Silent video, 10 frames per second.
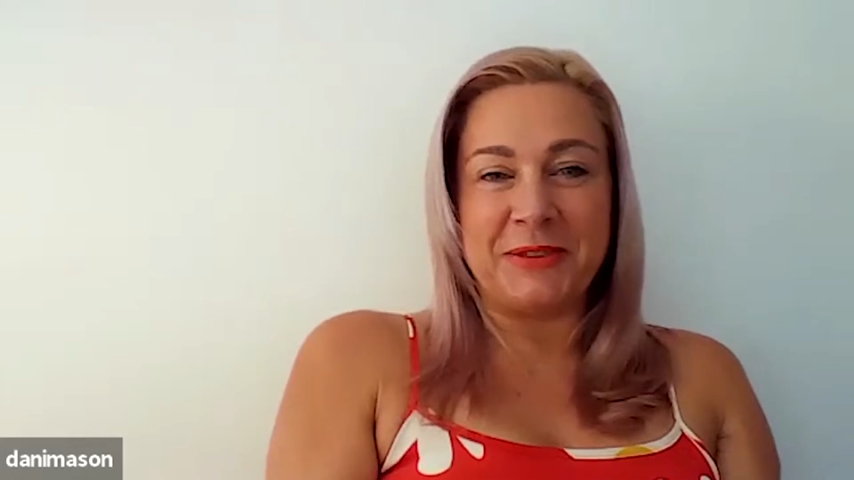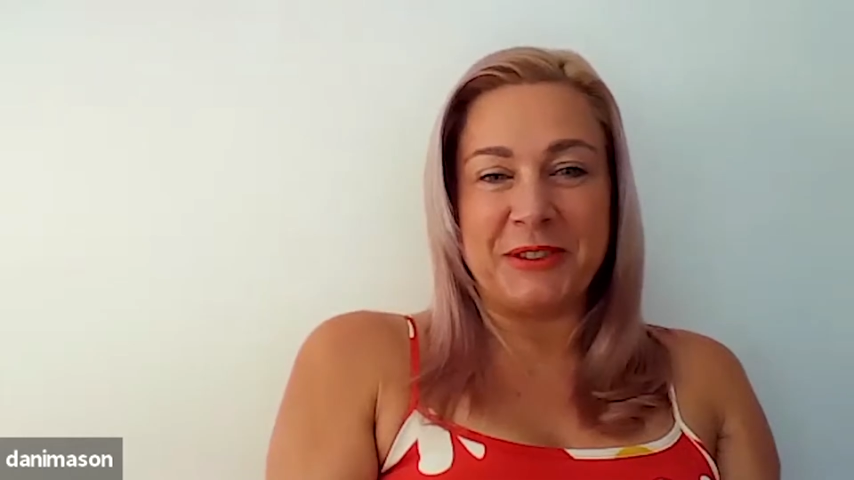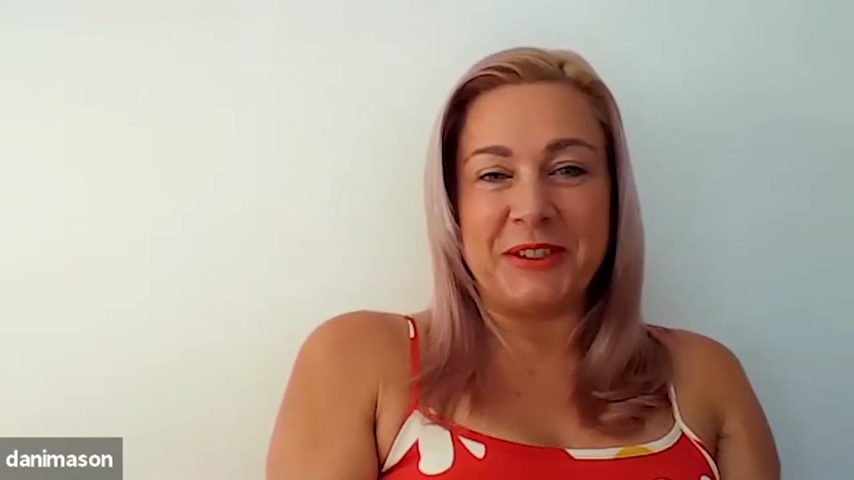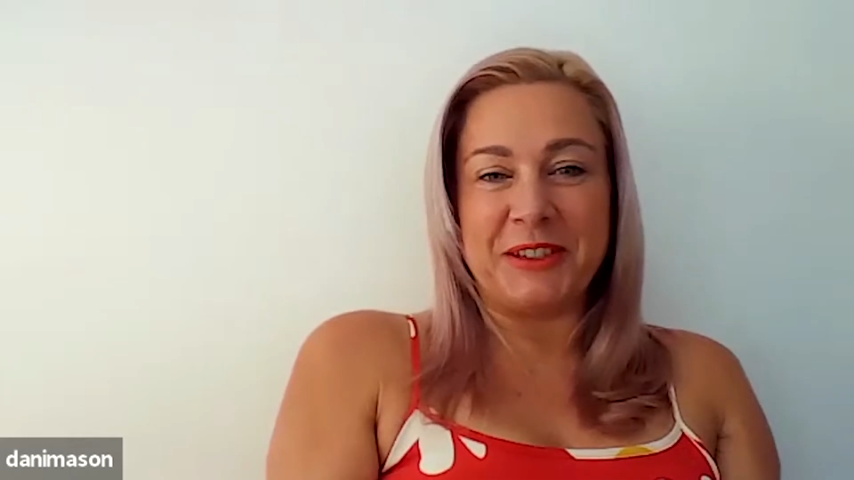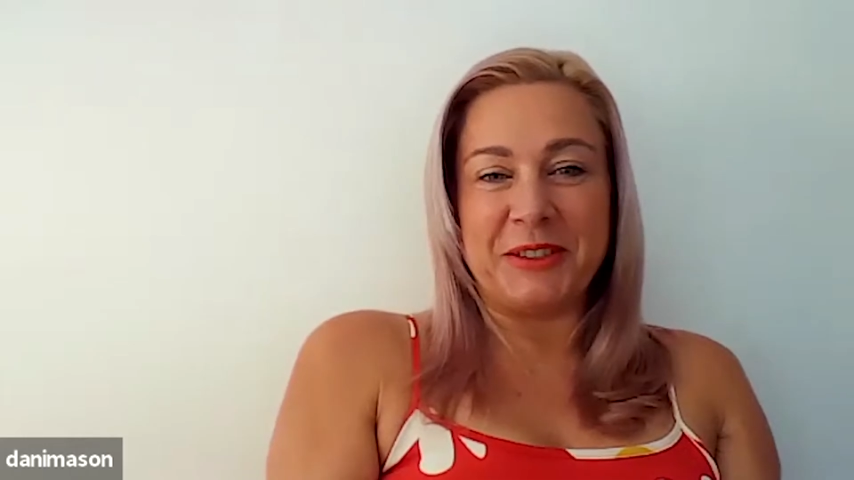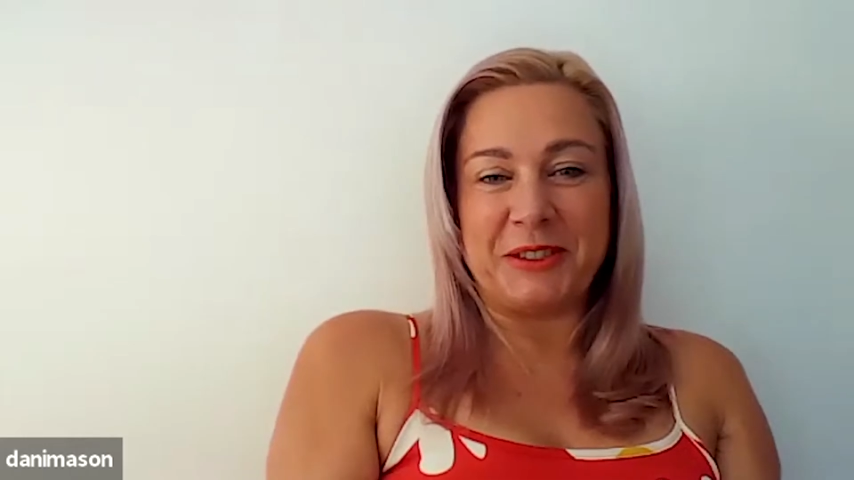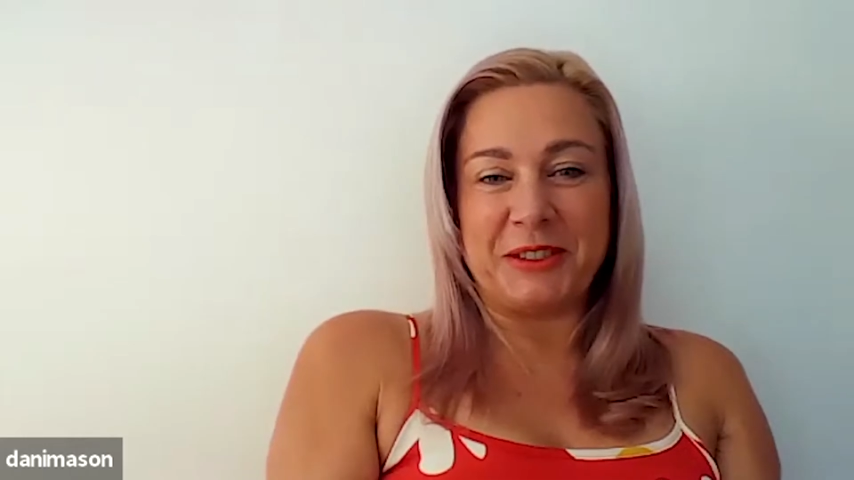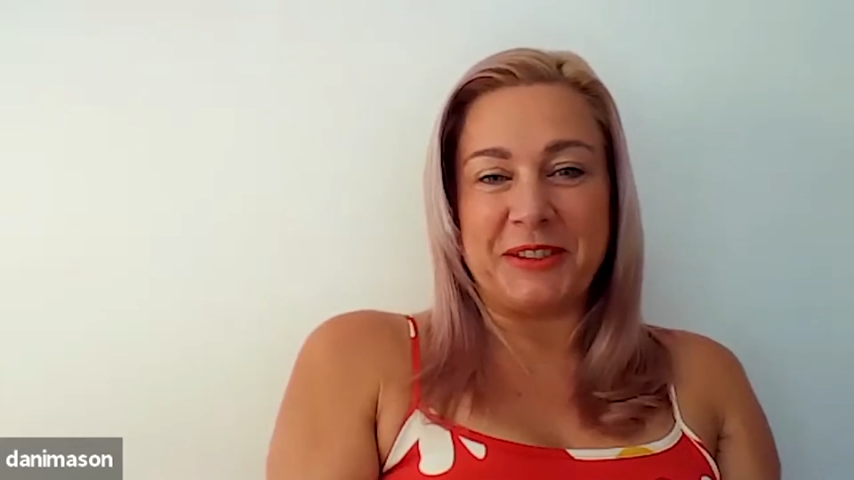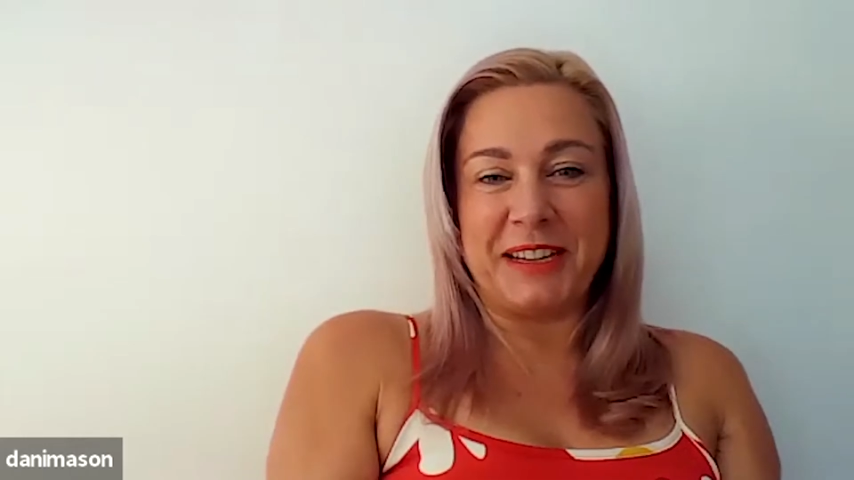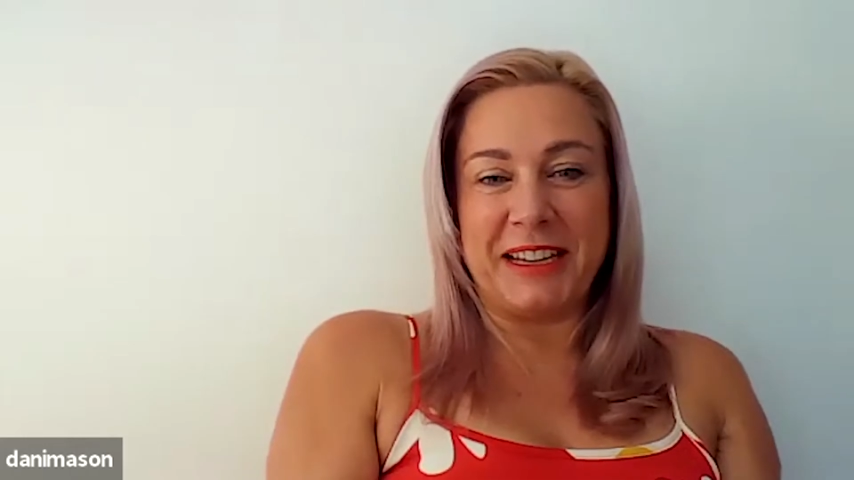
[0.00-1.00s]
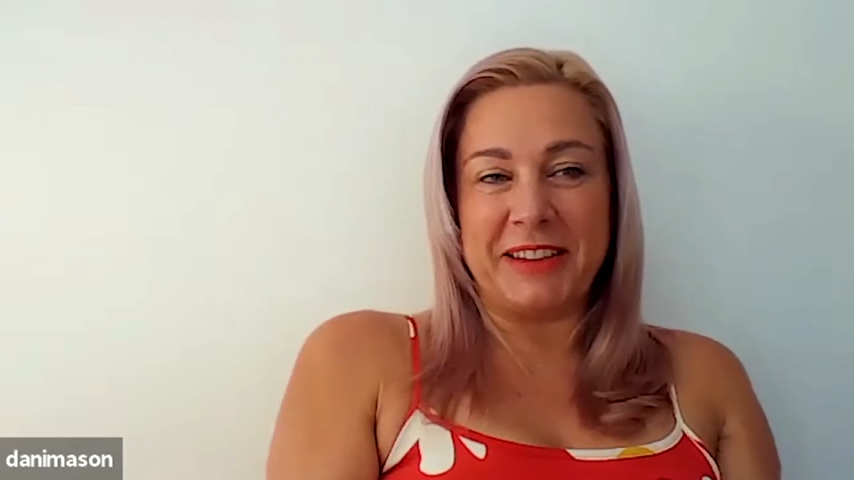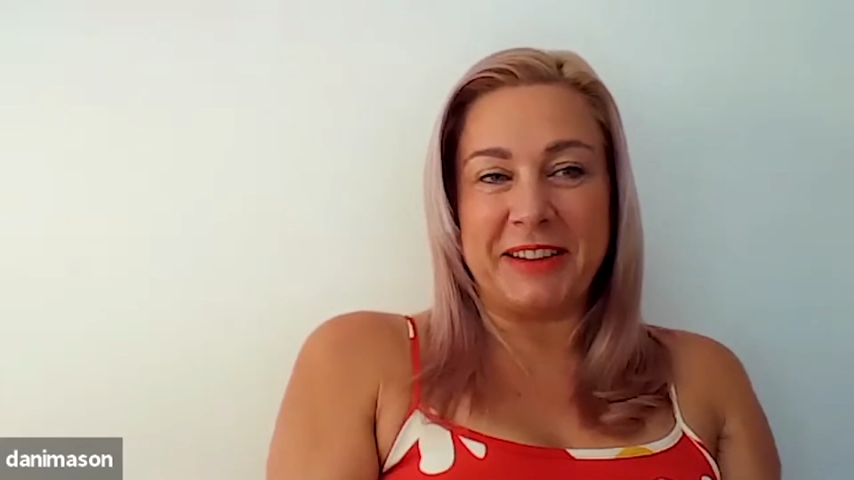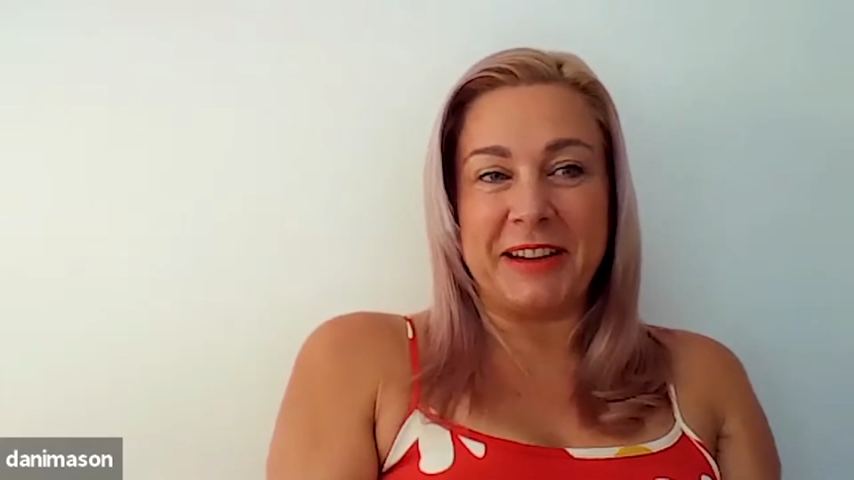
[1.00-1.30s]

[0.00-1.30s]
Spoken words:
of you girls do either.